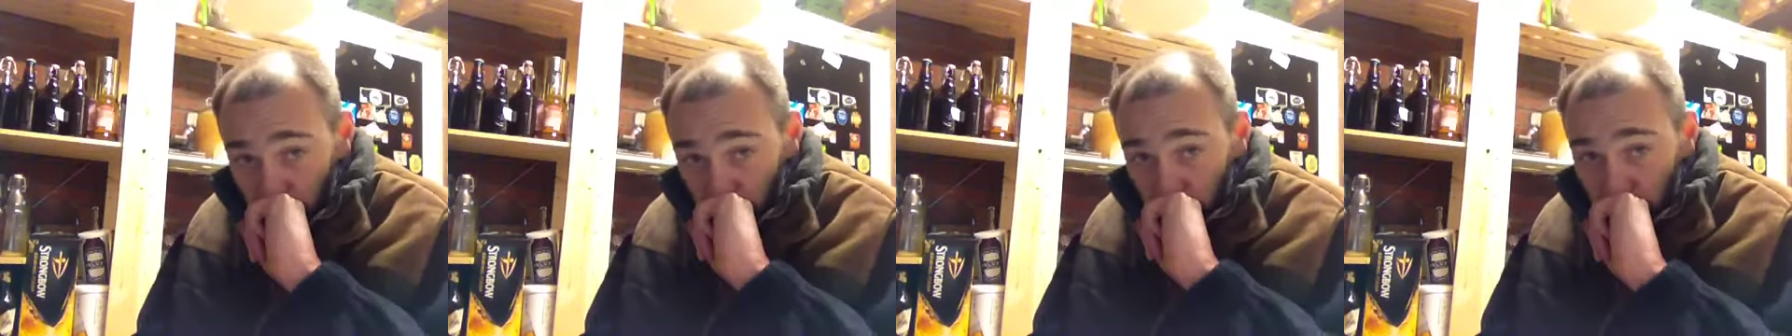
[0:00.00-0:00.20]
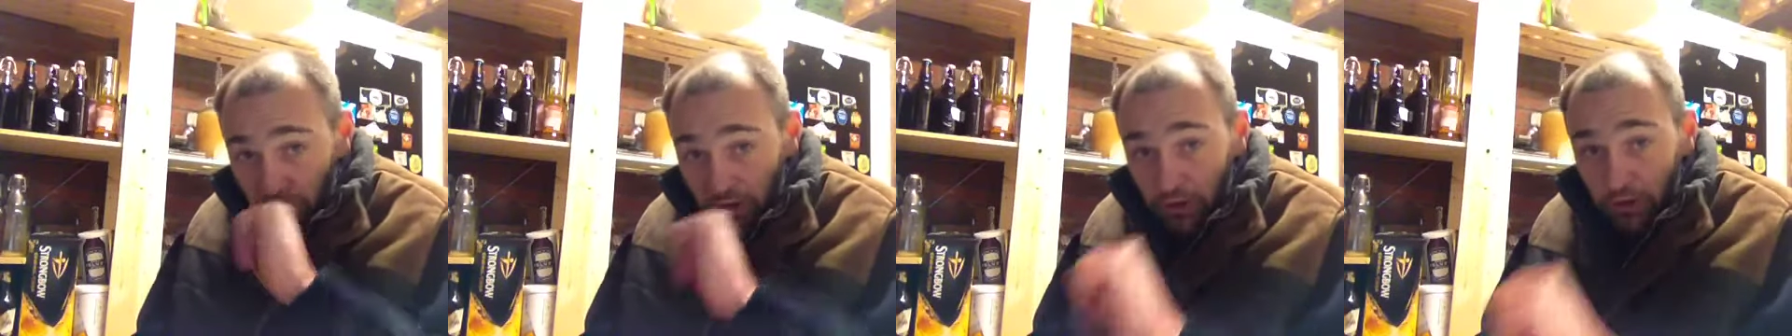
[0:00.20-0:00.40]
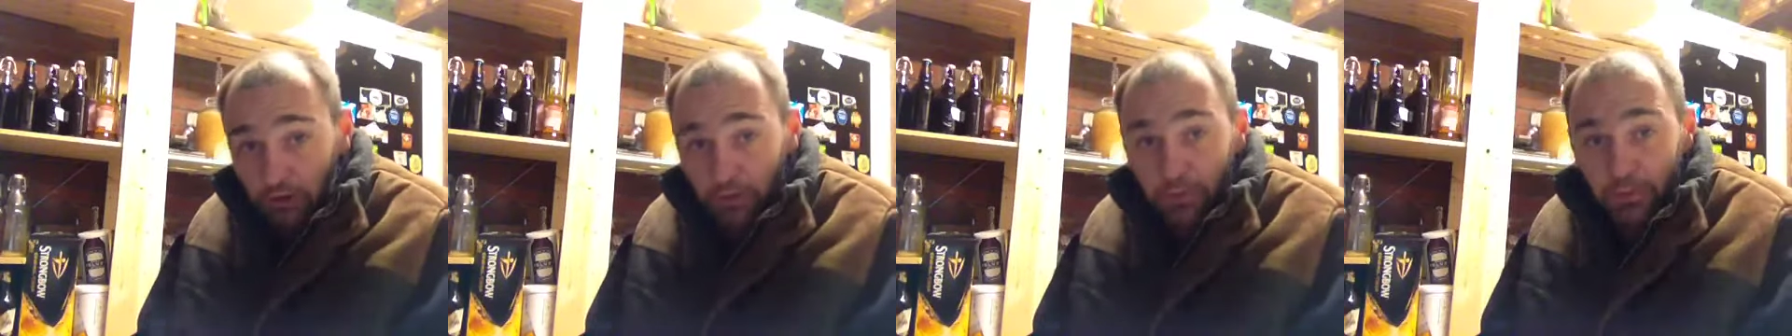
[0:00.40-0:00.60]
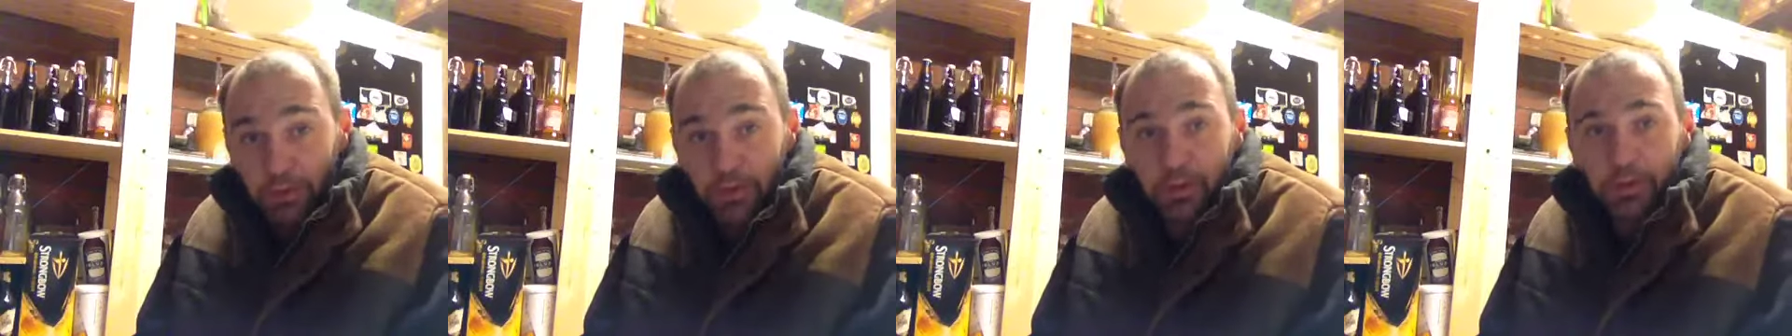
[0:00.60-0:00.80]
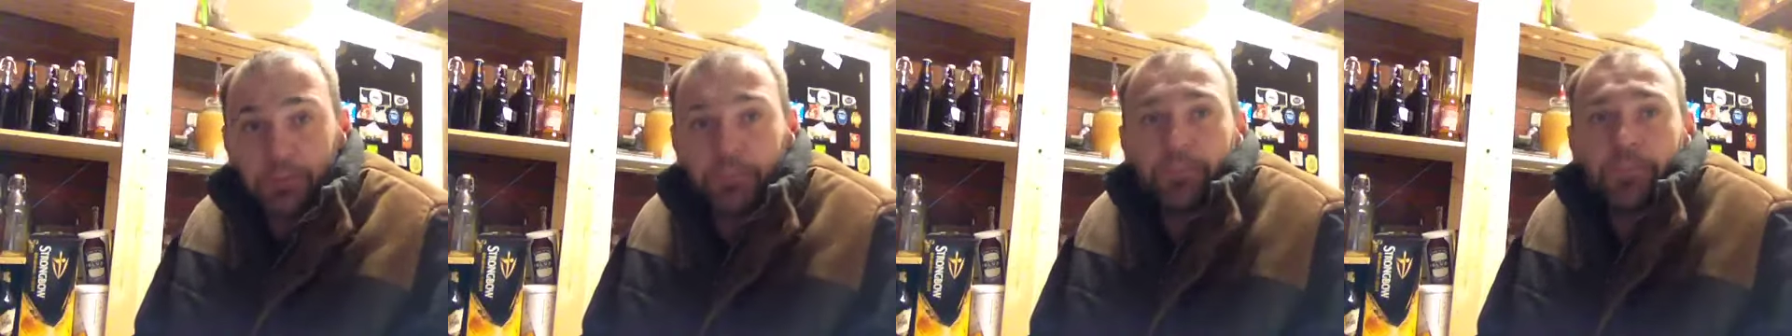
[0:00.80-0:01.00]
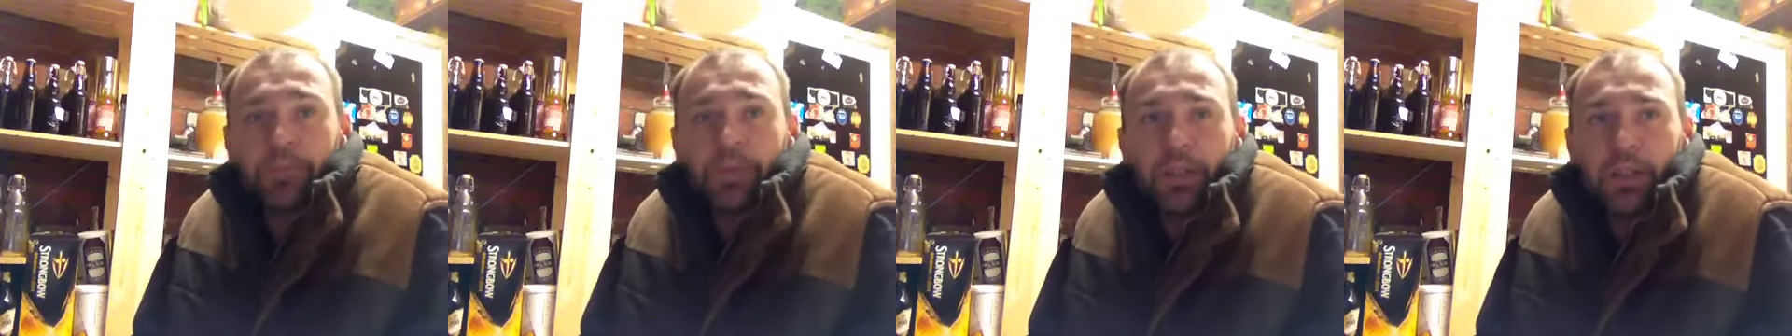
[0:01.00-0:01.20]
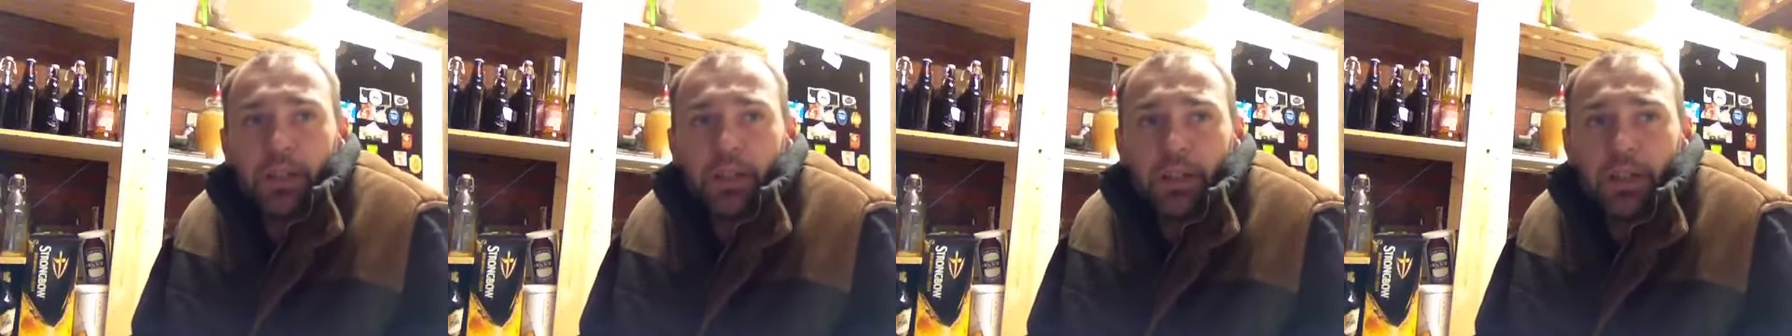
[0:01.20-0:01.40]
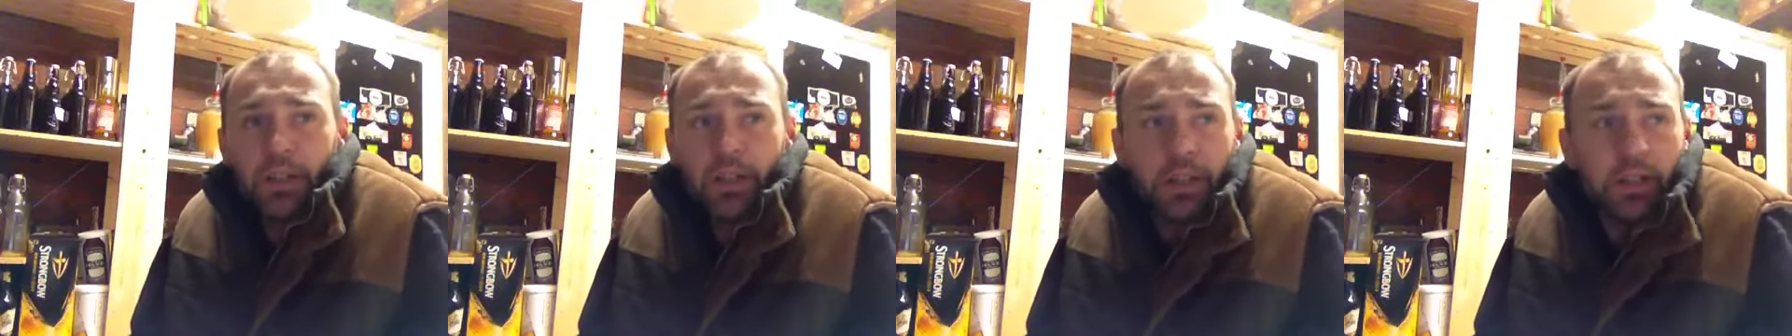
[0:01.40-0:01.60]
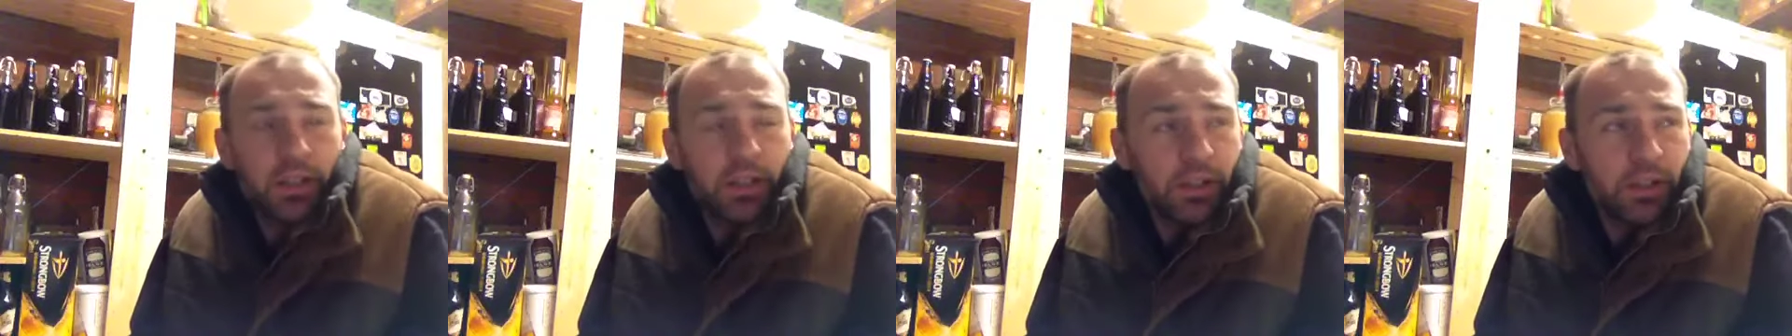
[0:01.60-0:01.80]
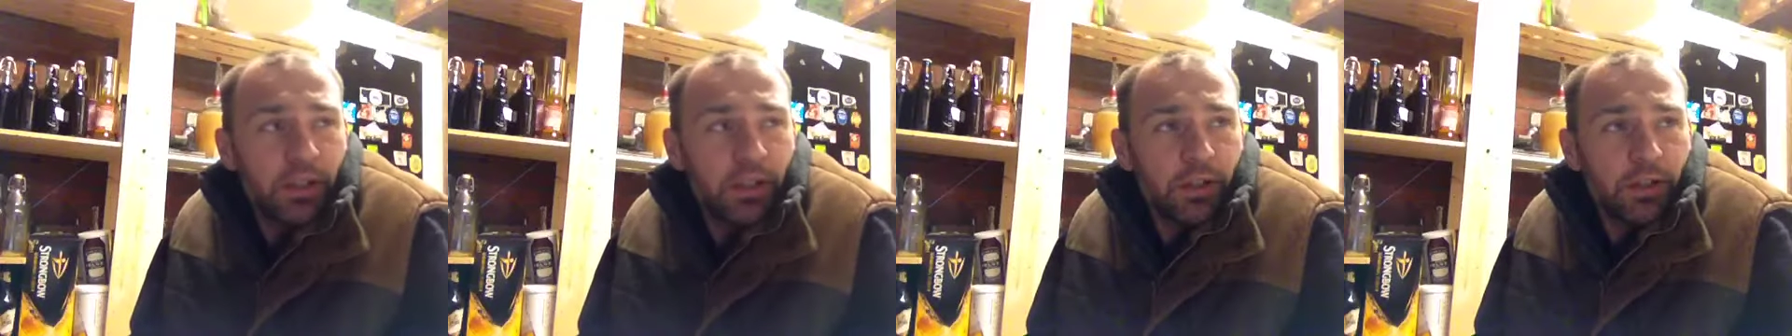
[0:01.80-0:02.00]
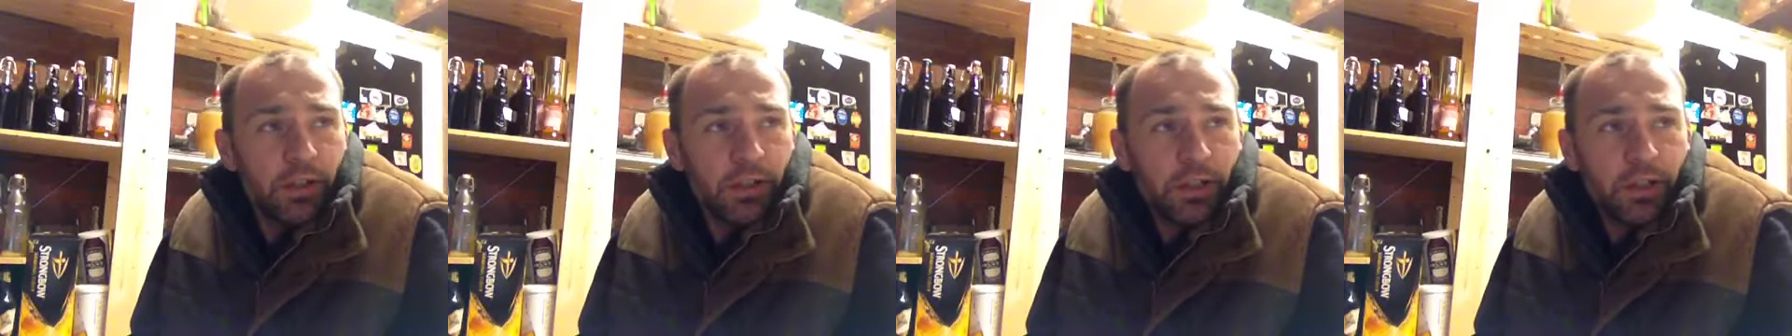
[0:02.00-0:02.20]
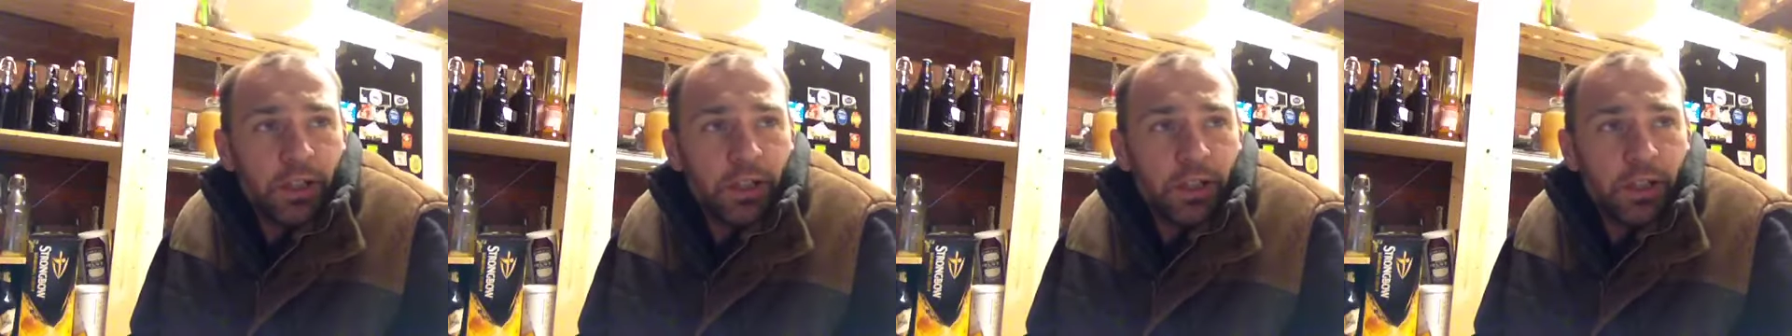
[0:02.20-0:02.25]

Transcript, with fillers: oh, excuse me, and